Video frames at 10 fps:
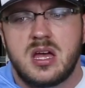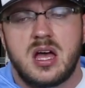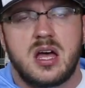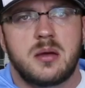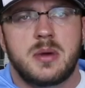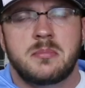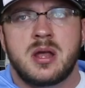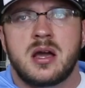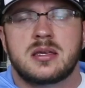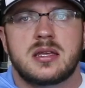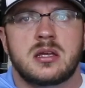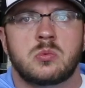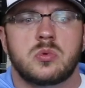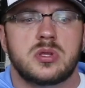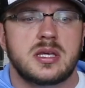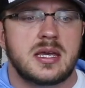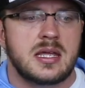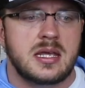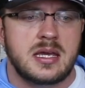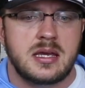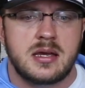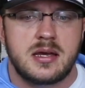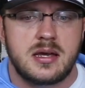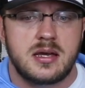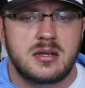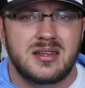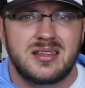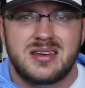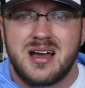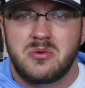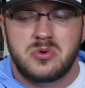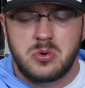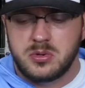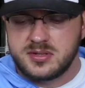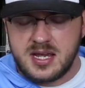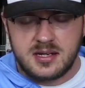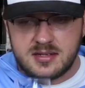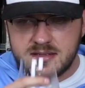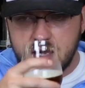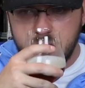I'm not getting really any, no real dankness. I